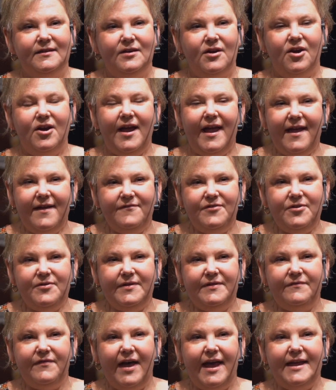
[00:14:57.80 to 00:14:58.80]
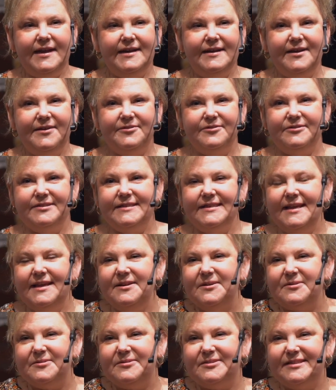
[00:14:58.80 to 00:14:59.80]
Or have you invited other
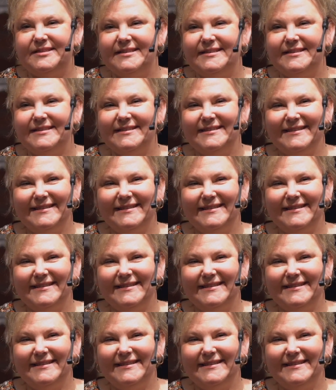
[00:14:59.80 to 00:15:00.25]
sinners?